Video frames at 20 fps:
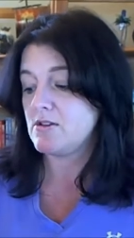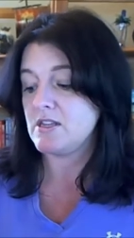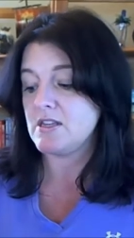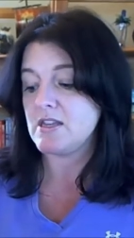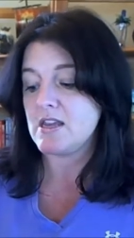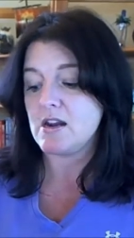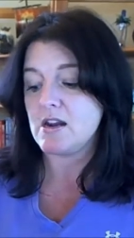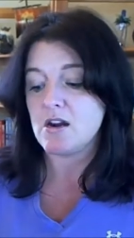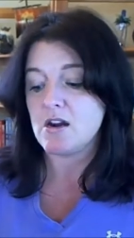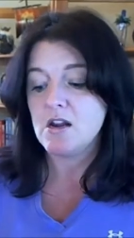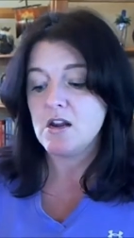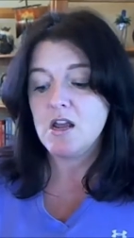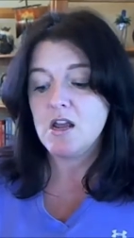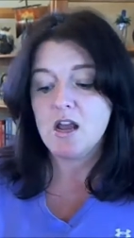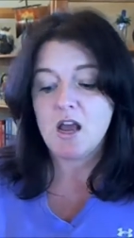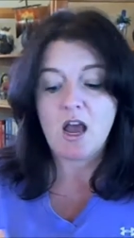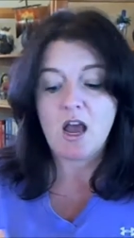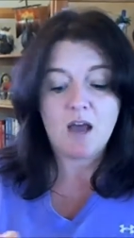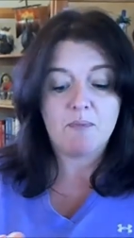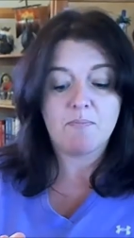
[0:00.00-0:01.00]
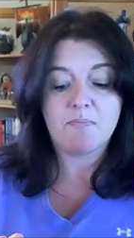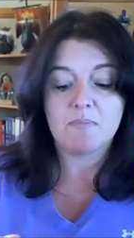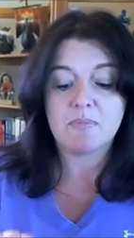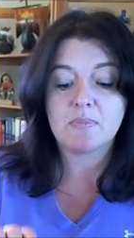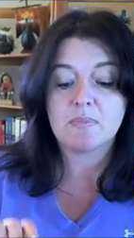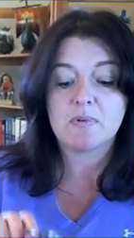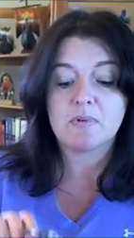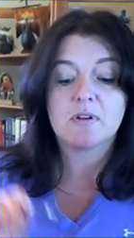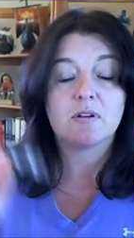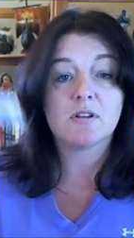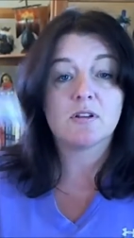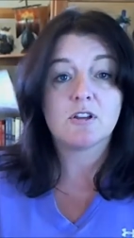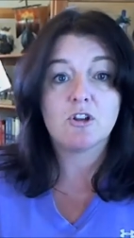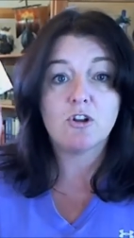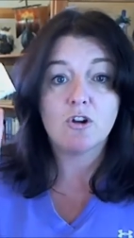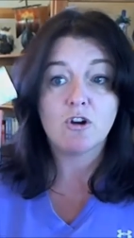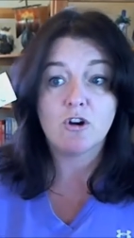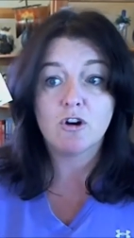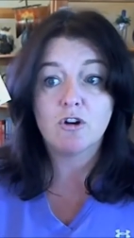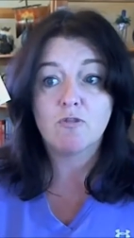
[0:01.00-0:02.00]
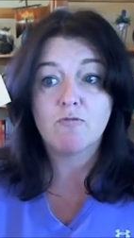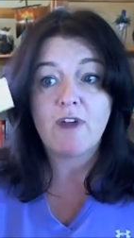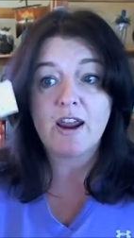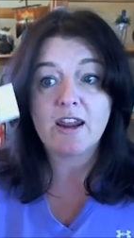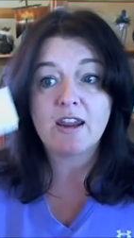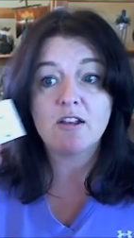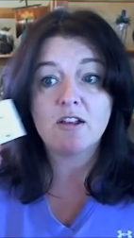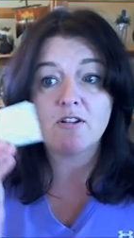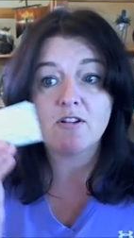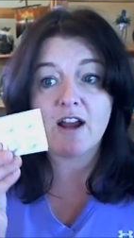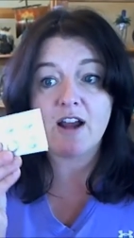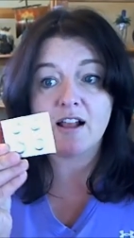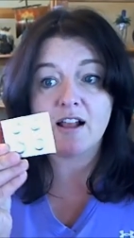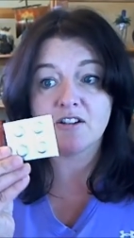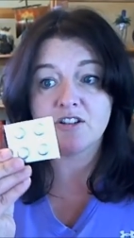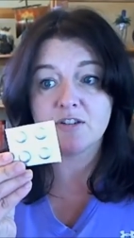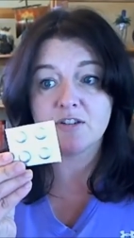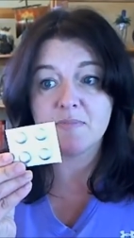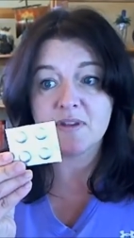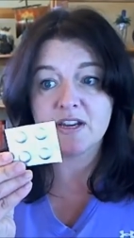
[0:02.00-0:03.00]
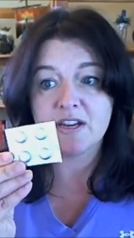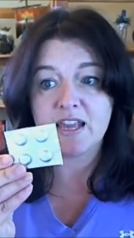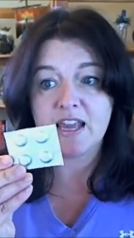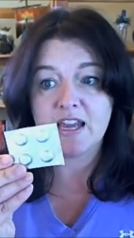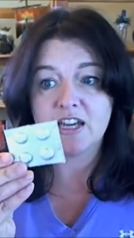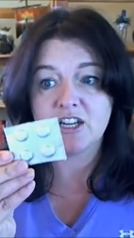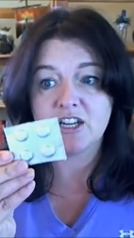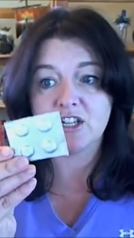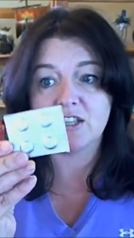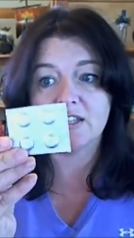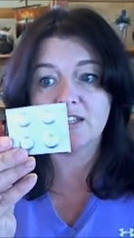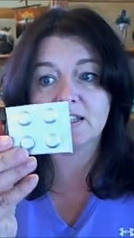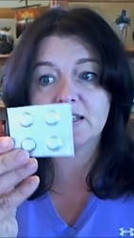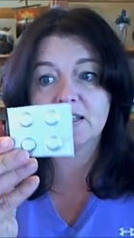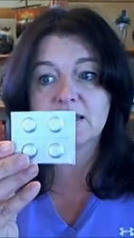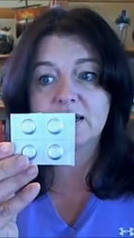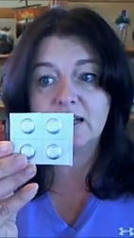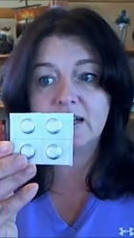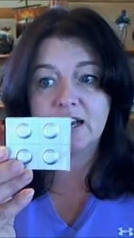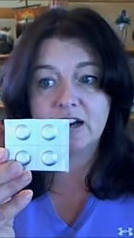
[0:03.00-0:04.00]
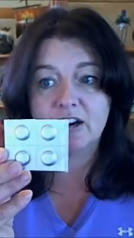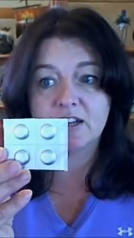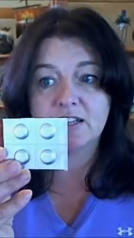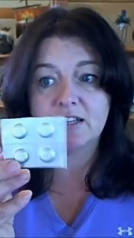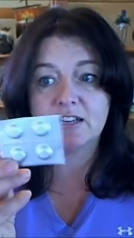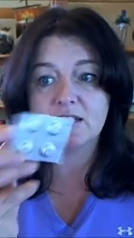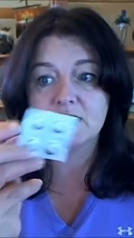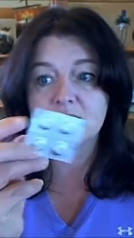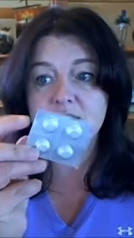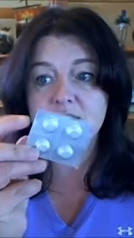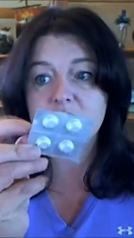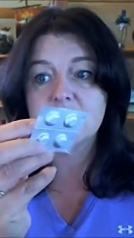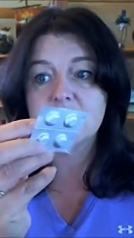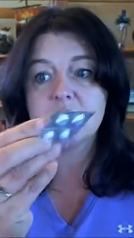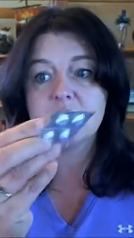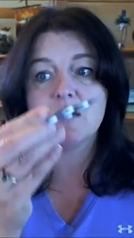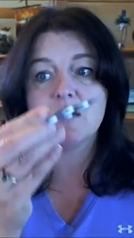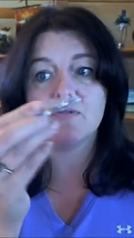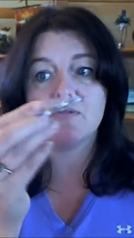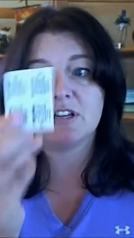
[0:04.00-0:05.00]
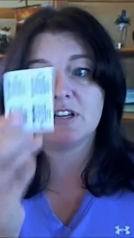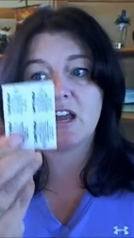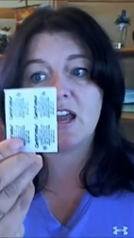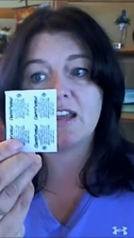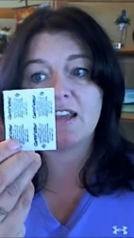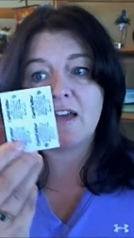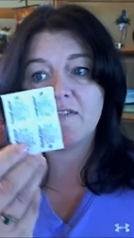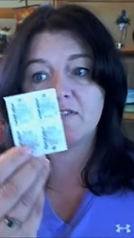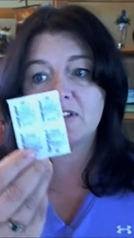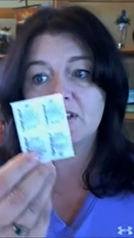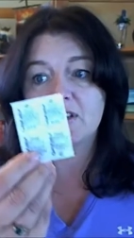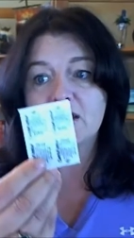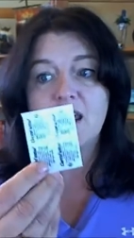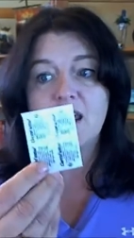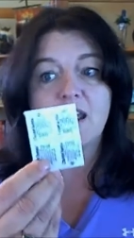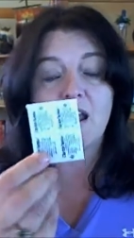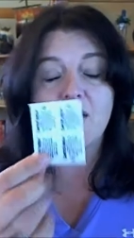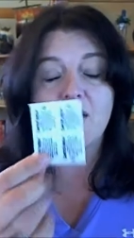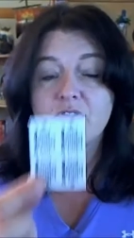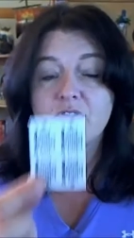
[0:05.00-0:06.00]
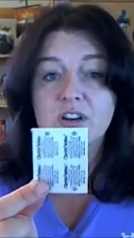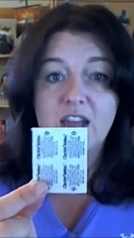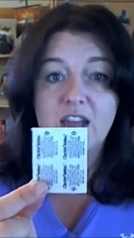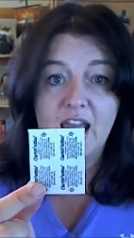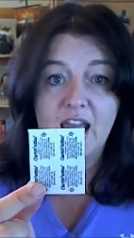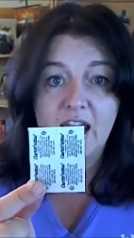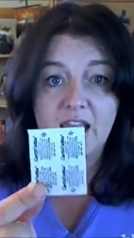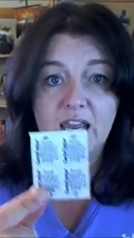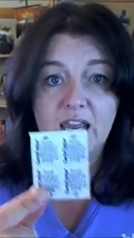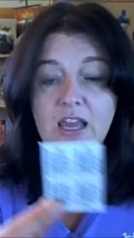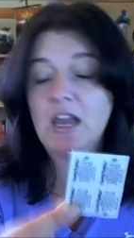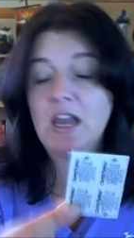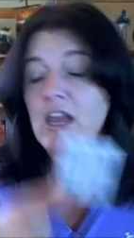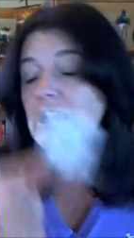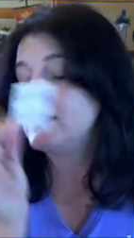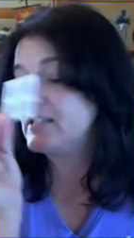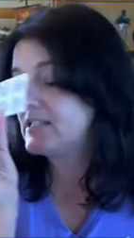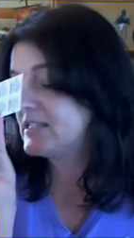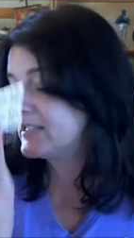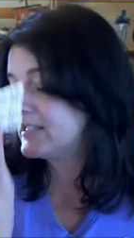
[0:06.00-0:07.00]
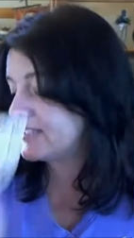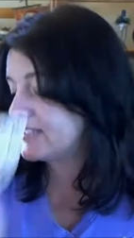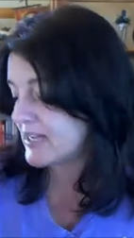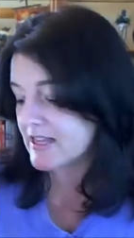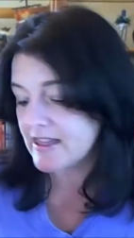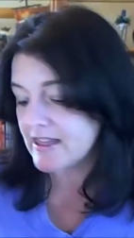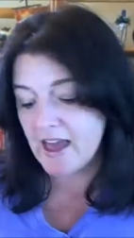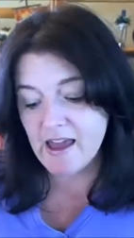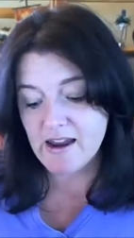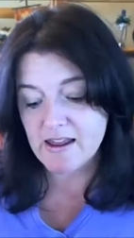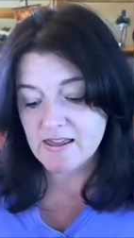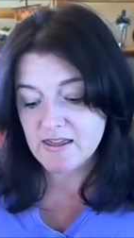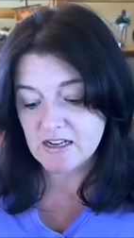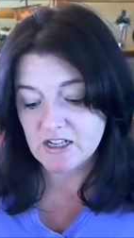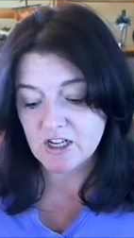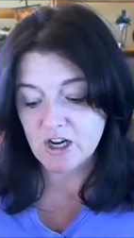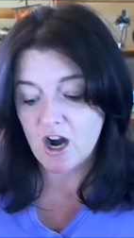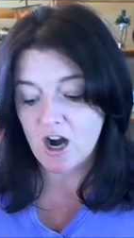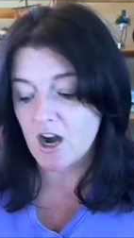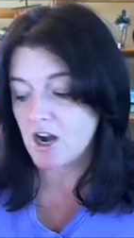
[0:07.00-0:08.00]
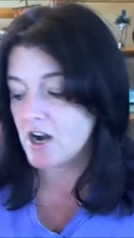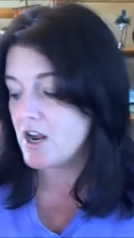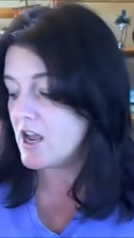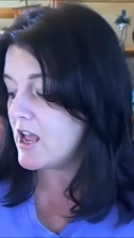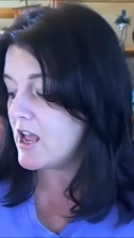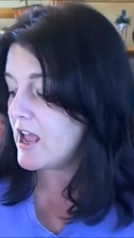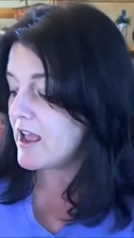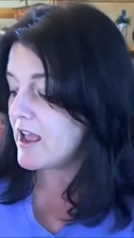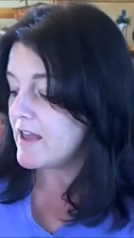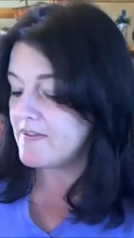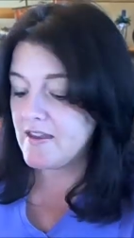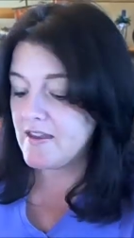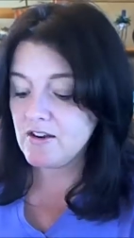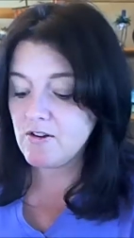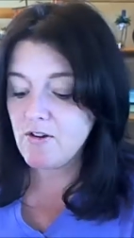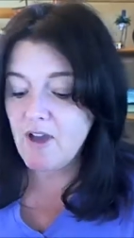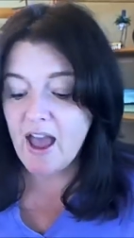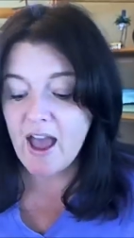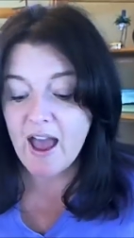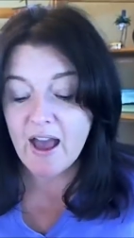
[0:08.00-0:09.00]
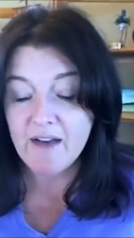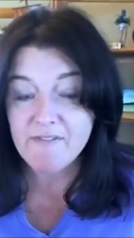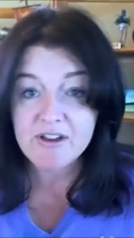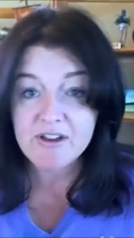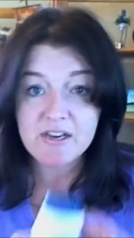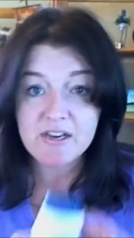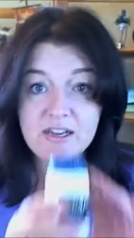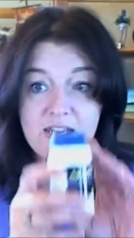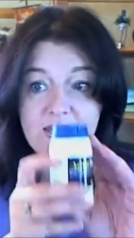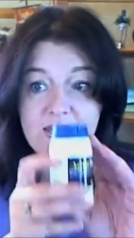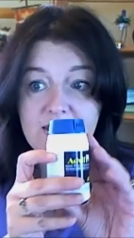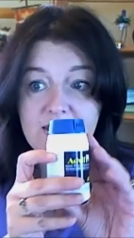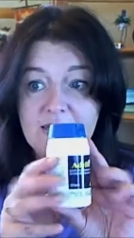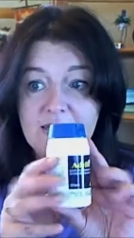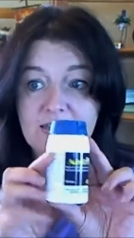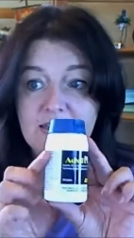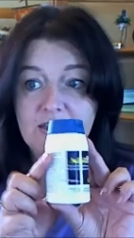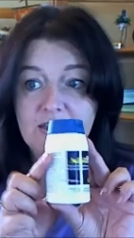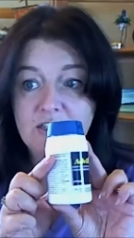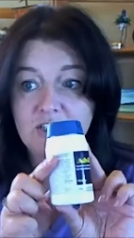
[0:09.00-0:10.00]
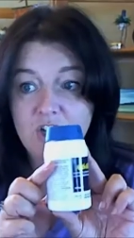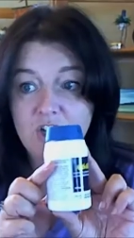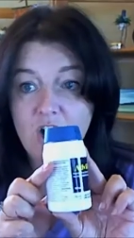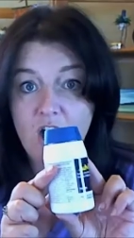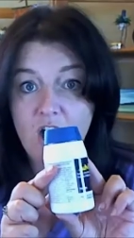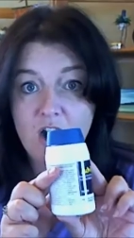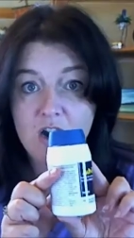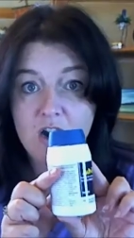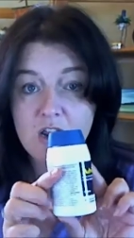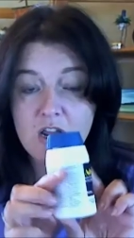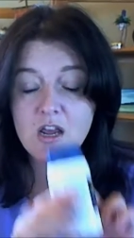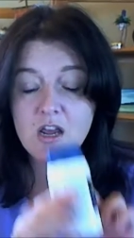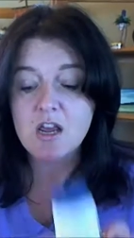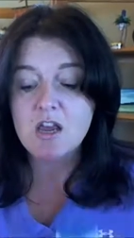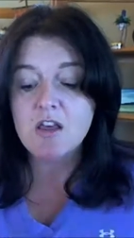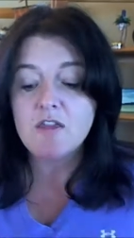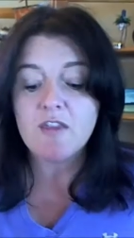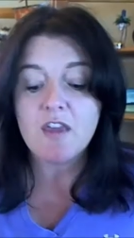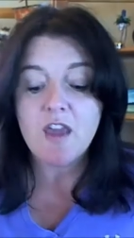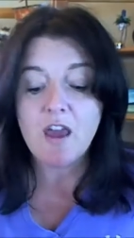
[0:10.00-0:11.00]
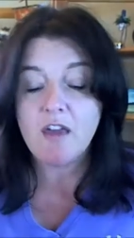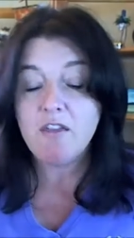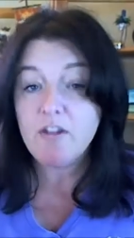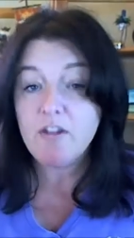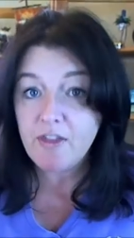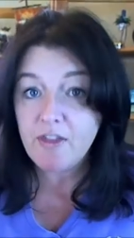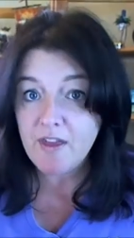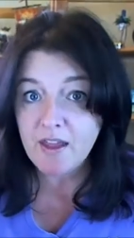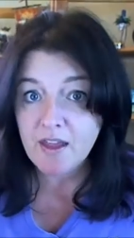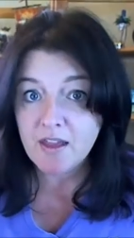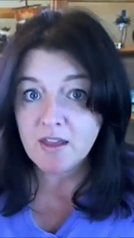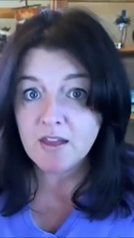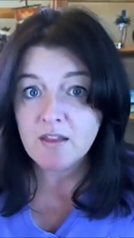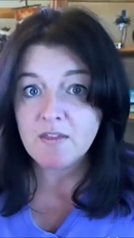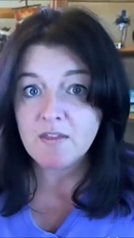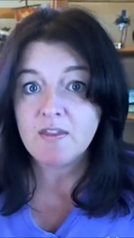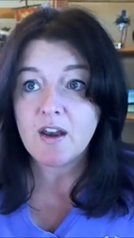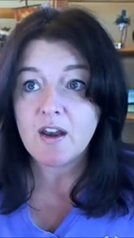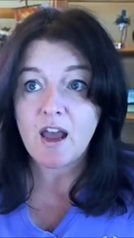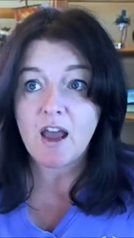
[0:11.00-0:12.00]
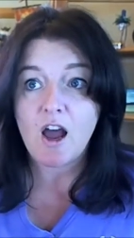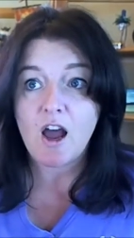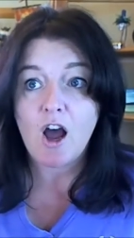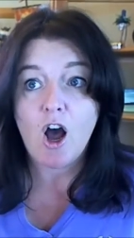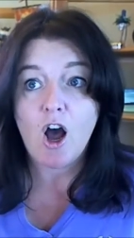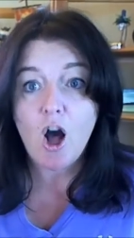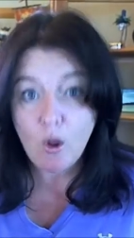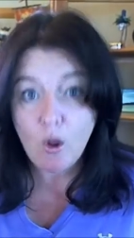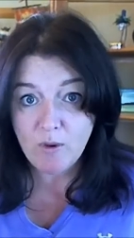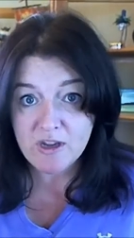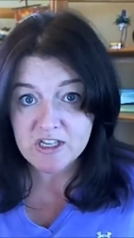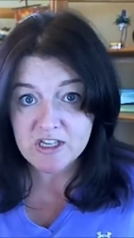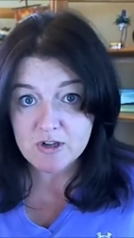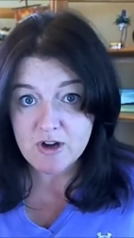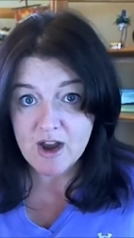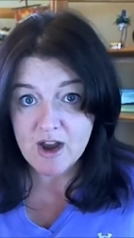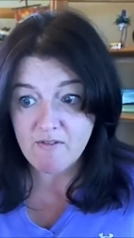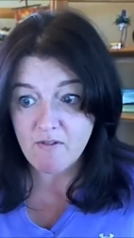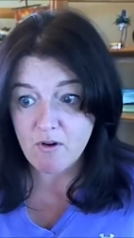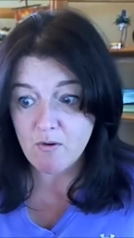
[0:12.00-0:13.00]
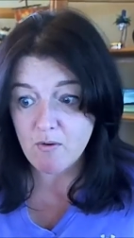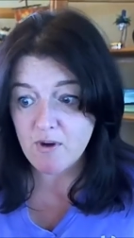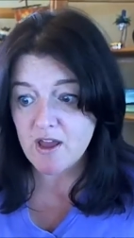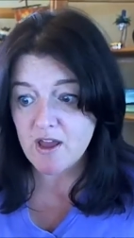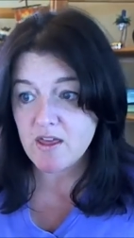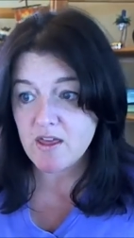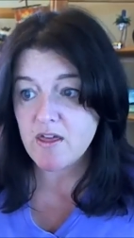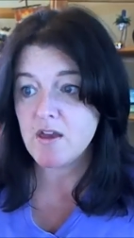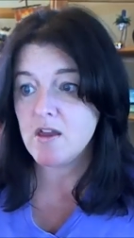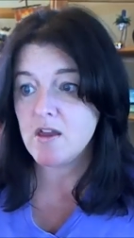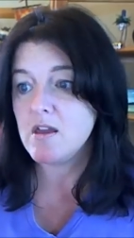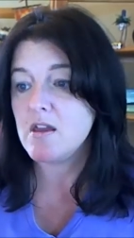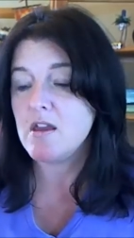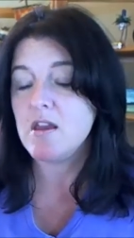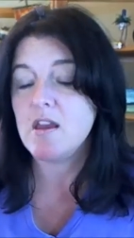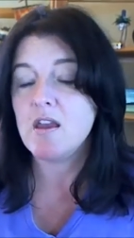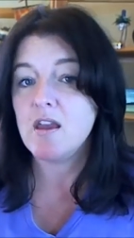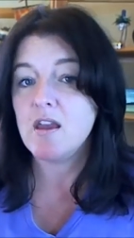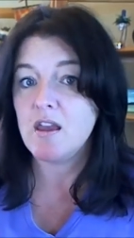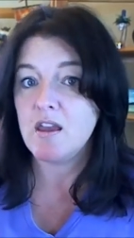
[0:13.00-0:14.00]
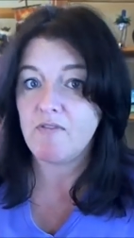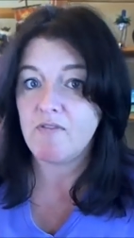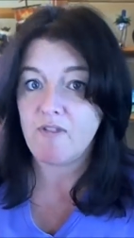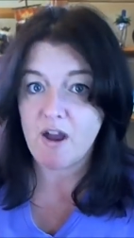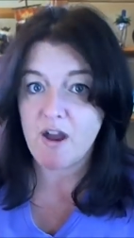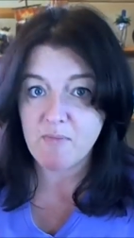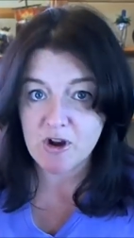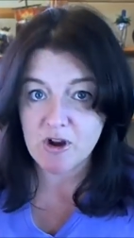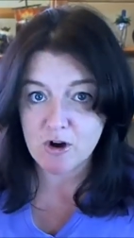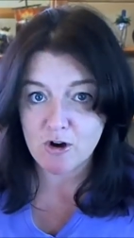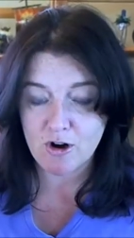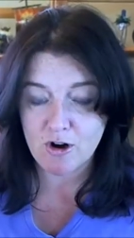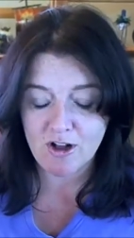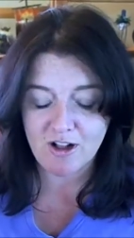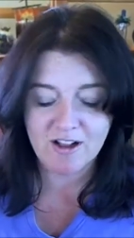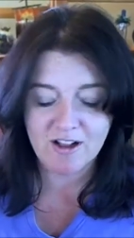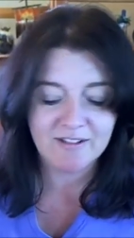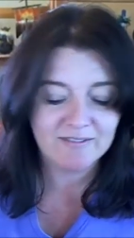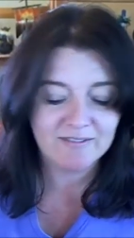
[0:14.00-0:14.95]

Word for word: in there. Um, your regular allergy medication, this is Claritin, which I have to take every day, stick that in the jar. And then you have it in this little jar. The other thing that I always travel with, if I'm a girl,